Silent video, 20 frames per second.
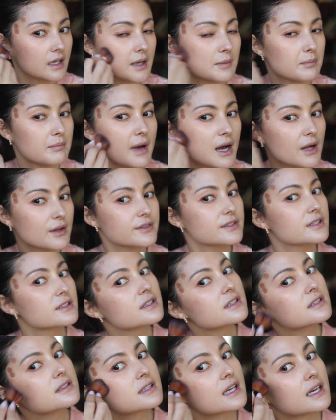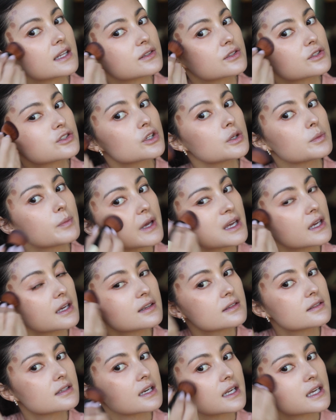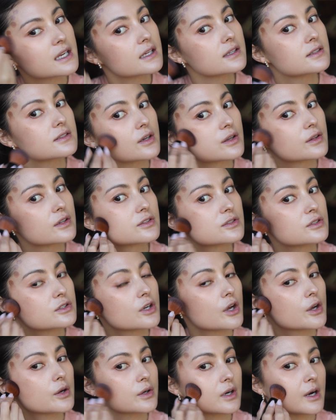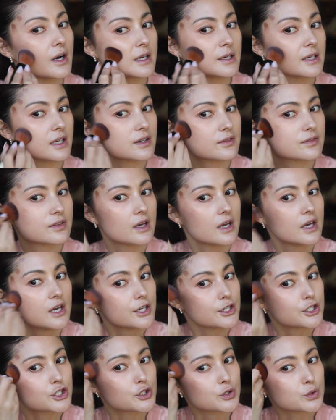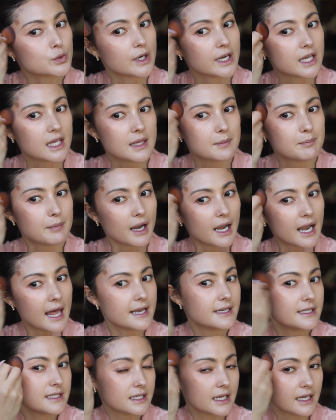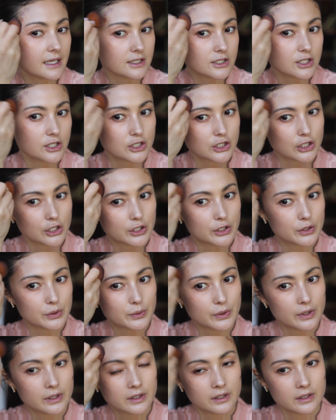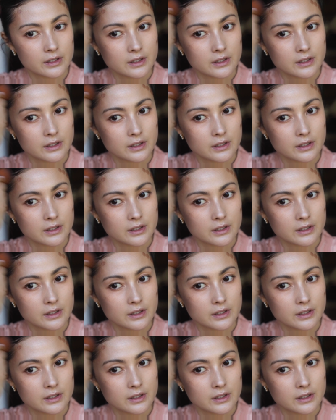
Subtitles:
It melts into the skin super easily, so there's no kind of tricky blending to do.